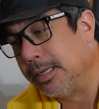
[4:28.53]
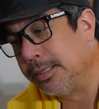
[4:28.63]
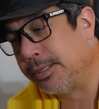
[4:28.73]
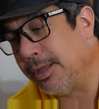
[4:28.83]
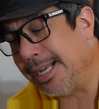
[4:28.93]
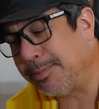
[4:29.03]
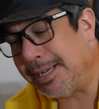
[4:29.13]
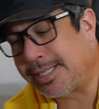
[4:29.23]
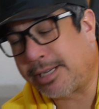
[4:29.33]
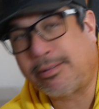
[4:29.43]
So that's
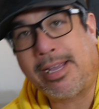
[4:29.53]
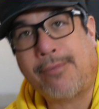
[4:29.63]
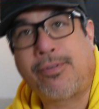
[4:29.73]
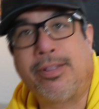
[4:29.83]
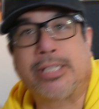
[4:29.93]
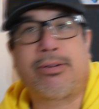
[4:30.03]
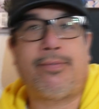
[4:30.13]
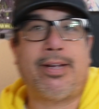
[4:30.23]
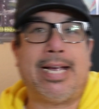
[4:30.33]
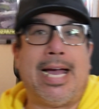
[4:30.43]
basically it for this
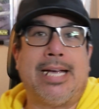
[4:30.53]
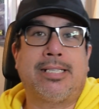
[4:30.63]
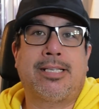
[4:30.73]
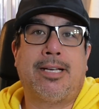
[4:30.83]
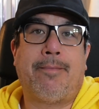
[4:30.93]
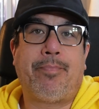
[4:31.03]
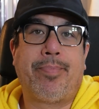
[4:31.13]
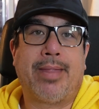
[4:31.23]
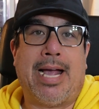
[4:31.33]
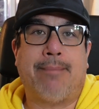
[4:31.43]
review, guys.
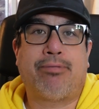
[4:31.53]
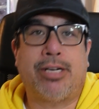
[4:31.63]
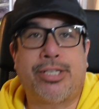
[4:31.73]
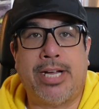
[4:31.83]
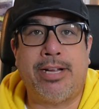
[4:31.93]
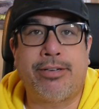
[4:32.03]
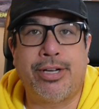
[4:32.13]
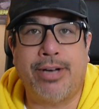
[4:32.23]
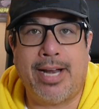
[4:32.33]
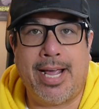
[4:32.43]
I appreciate you
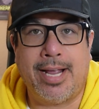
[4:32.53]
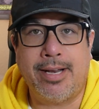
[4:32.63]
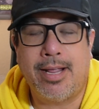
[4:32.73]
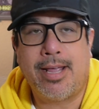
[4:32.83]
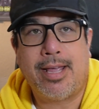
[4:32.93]
tuning in.